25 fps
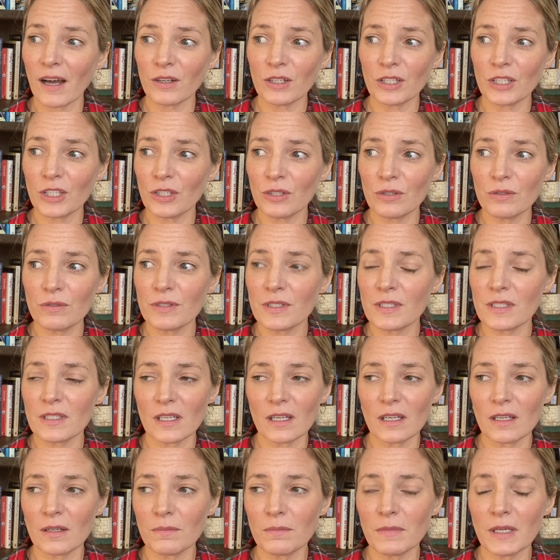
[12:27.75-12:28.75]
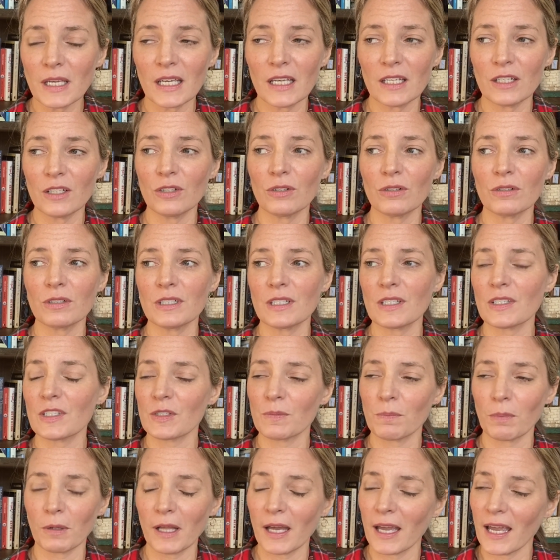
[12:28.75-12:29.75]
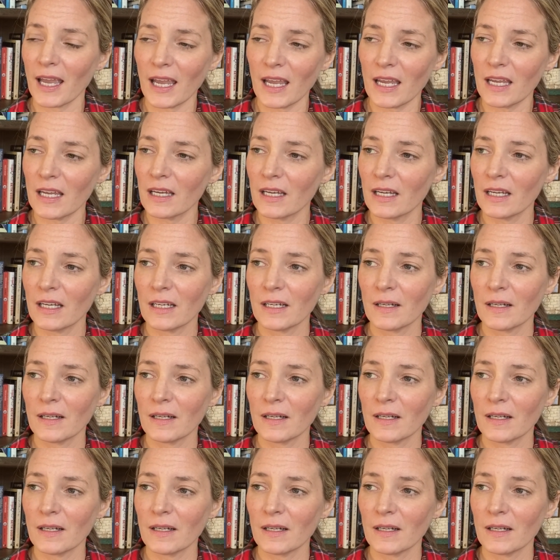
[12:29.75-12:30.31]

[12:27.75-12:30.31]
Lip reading: to use them in your display,